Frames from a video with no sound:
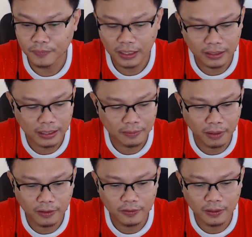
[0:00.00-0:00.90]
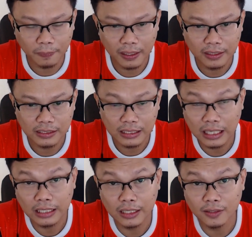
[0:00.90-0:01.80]
I think Marlon Tapales sa
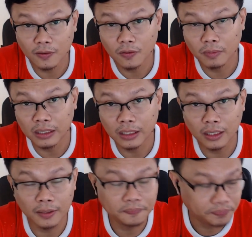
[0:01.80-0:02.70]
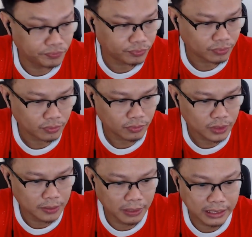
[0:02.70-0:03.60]
nakikita ko
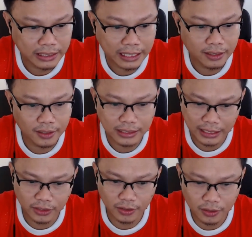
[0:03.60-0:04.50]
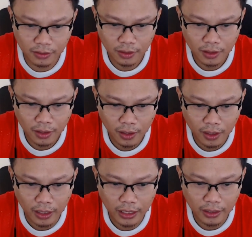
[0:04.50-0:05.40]
mga training session
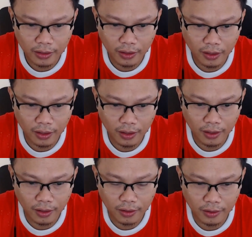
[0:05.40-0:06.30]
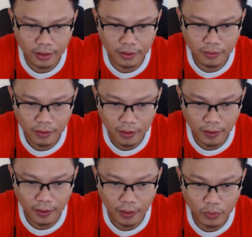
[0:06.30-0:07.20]
and you know,
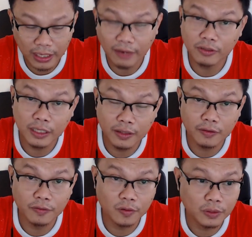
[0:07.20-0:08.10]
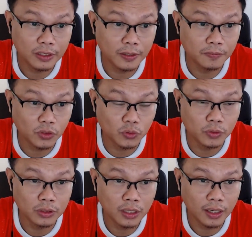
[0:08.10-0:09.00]
we'll have an interview with him
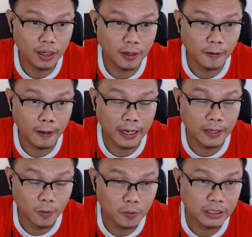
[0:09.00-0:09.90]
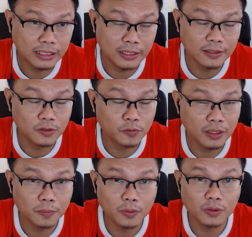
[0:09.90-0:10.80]
soon. I know that he's
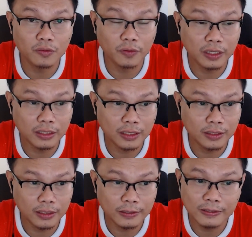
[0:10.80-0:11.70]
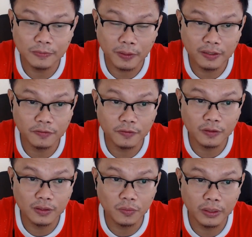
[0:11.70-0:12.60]
really motivated and inspired for
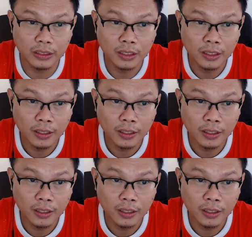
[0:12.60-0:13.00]
this one.